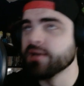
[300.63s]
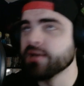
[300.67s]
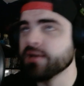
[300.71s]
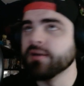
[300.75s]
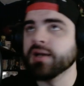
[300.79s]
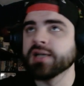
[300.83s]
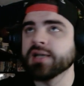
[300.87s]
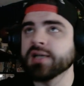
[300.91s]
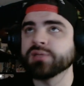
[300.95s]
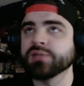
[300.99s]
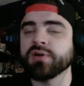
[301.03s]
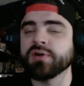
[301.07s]

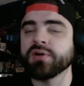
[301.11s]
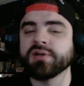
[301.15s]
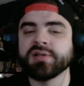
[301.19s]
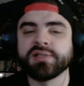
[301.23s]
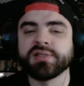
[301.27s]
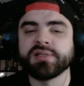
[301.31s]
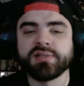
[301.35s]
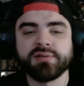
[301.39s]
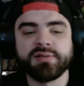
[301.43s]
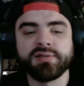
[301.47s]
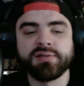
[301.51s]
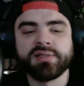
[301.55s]
as well
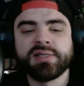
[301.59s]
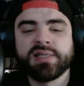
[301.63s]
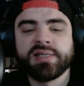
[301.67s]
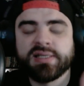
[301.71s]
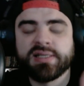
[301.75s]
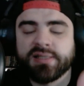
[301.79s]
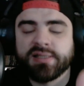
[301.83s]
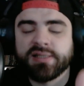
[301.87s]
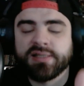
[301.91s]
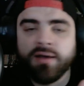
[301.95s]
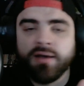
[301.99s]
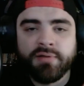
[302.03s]
as
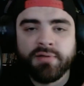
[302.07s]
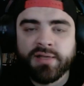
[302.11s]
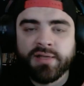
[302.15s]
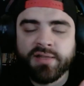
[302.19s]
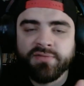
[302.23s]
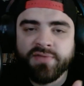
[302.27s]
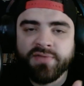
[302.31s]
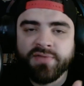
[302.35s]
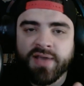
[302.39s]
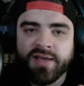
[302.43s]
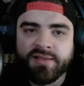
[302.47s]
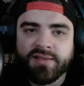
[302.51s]
dishonoring
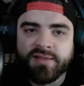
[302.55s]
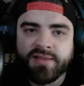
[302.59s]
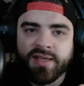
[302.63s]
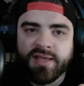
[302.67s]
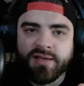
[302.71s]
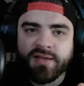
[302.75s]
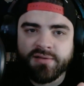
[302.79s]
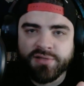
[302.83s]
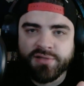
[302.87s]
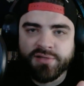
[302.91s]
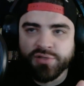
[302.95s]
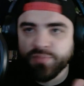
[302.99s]
the fact
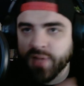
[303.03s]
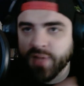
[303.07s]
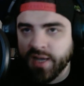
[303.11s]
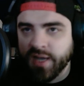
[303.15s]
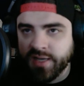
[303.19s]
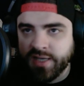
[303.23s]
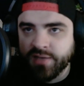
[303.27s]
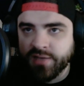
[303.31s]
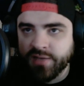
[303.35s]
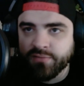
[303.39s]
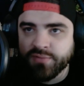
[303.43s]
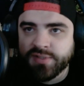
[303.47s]
that
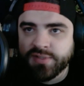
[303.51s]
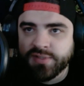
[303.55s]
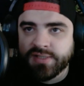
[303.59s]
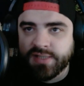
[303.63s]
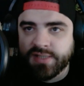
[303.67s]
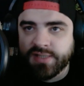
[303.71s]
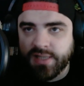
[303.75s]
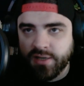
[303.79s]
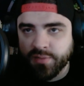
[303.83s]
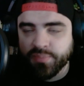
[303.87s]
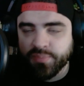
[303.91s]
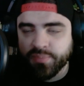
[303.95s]
Tsubaki was
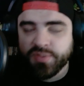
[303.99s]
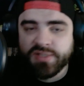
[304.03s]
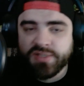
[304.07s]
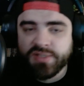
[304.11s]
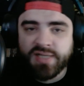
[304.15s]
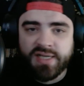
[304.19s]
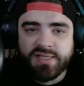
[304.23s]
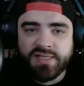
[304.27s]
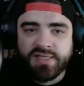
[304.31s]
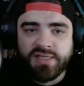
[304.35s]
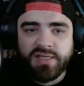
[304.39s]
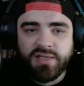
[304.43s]
there
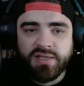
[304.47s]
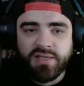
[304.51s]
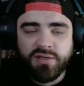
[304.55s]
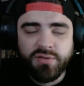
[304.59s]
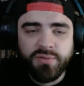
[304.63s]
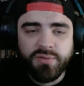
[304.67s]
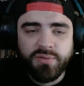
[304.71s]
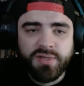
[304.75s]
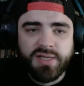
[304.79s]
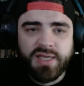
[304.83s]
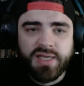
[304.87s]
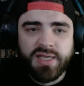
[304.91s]
protecting
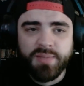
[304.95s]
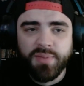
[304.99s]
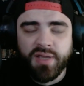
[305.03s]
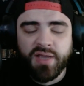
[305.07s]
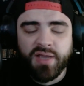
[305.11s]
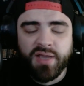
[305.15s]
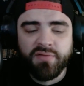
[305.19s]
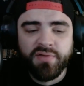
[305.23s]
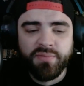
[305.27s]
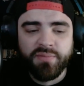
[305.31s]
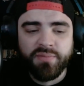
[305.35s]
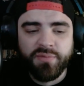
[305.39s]
you and
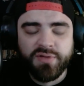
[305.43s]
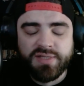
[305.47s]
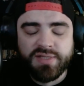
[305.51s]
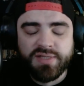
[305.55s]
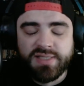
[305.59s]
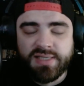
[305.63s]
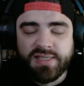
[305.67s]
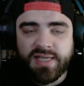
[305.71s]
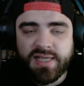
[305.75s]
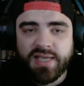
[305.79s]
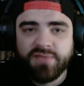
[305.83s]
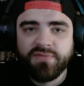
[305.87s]
keeping everyone
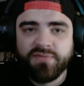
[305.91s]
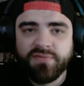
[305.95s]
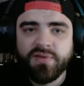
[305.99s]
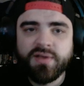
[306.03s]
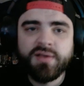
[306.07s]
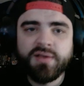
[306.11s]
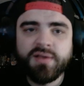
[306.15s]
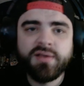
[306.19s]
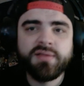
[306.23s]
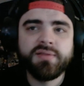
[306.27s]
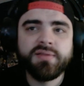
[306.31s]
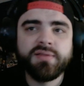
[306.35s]
safe.
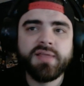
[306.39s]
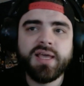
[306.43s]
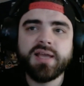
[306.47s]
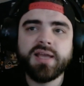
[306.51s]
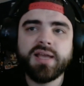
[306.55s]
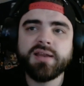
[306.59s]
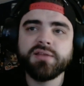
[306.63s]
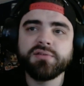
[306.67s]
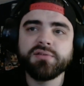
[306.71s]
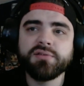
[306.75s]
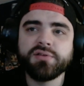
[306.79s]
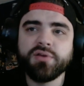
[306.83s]

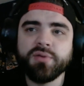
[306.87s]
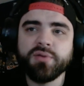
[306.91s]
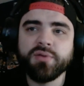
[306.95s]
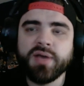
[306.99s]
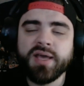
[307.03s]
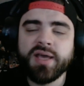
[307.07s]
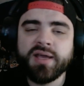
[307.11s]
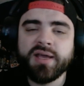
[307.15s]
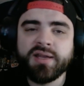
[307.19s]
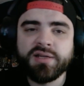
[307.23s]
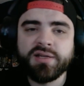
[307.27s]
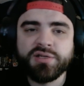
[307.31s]
Then you go
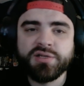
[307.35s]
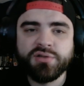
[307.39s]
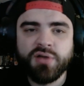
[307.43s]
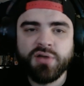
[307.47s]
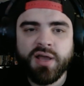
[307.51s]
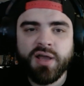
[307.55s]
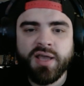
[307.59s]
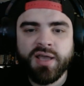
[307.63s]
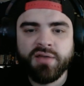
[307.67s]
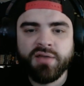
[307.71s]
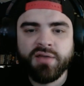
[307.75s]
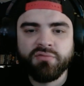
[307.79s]
ahead and
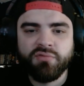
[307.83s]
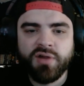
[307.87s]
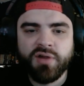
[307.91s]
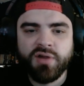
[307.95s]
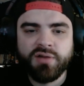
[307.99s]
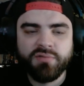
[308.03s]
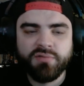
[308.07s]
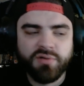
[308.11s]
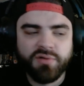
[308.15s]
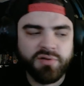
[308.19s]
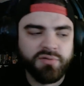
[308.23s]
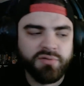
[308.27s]
try and
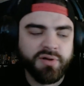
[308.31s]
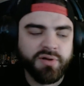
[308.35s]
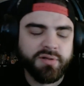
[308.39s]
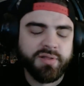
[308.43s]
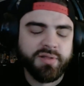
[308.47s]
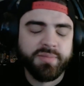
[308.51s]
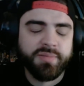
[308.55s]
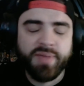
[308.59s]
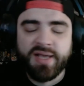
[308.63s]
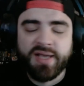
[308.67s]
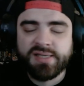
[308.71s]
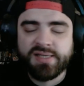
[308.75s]
run
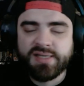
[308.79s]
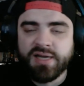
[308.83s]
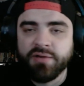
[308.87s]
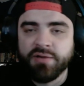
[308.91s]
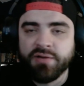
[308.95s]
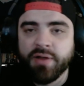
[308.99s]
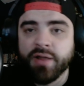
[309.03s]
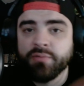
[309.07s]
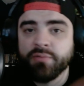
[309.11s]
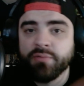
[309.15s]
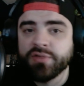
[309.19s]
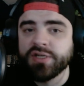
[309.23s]
directly past
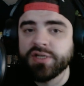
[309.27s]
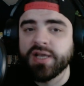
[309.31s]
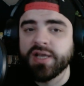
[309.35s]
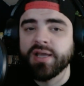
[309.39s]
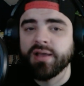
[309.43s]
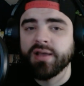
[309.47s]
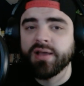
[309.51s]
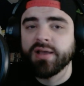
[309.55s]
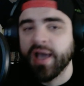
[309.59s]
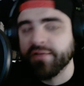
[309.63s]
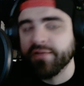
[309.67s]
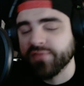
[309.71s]
Nire, which,
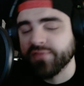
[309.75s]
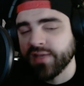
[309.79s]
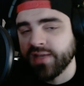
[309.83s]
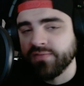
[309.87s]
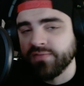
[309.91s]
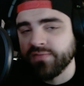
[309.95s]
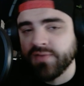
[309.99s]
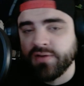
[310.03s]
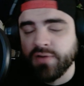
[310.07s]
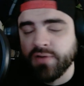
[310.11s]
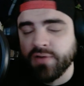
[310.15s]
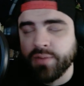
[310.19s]
hey, I have to
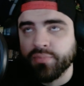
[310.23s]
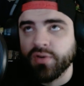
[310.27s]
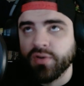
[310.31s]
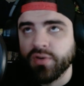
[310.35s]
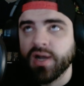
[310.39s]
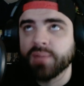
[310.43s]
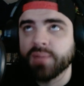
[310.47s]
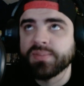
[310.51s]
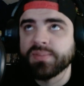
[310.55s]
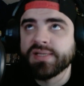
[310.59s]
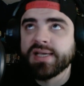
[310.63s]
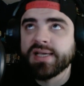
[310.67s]
give Nire
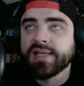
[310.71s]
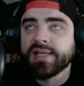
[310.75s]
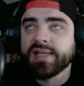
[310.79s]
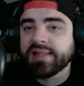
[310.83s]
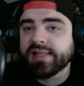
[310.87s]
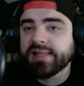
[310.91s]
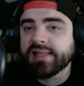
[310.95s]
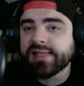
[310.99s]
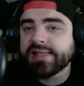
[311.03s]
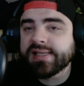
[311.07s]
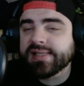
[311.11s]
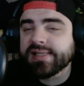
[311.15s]
props. He at
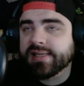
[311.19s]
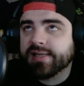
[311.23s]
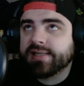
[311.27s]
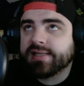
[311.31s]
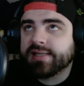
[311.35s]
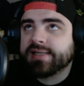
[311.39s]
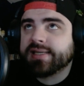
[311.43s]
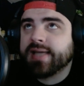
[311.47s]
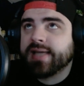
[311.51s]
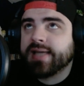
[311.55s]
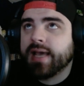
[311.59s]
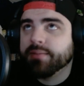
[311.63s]
least
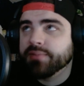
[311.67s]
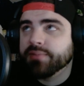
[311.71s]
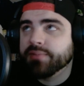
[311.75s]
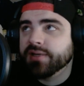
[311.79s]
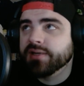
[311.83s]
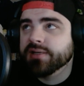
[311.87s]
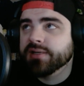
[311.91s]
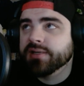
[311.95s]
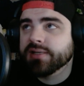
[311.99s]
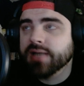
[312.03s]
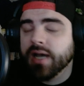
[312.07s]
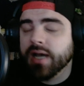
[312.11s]

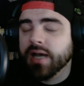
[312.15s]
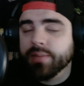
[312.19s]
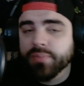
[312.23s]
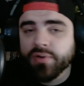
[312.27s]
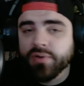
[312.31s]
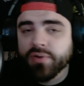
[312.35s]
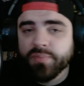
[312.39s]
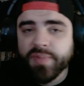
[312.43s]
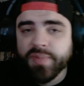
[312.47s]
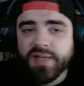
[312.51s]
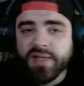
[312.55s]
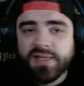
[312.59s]
attempted to stop
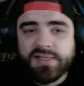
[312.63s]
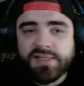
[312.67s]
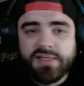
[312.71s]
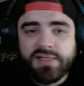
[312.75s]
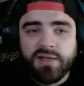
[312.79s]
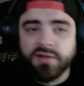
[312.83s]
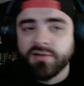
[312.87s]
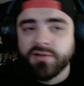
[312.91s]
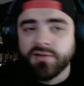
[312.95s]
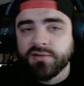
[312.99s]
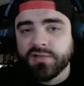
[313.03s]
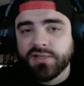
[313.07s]
her because he
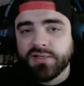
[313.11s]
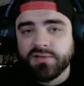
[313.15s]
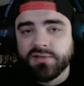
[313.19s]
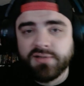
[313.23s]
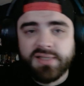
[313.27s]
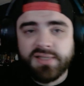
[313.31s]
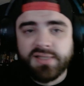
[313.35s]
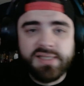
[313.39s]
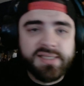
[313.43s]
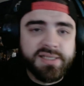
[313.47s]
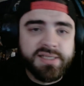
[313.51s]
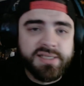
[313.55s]

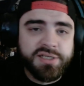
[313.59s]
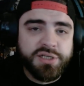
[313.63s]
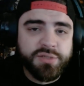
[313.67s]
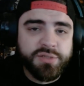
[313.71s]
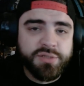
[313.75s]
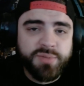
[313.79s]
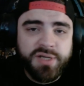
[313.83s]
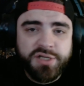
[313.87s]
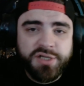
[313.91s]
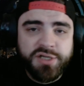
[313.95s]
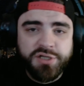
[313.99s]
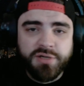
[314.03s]
understood the
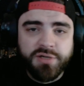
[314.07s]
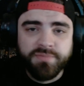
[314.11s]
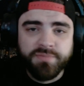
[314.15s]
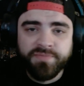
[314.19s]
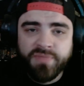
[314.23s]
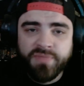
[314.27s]
situation.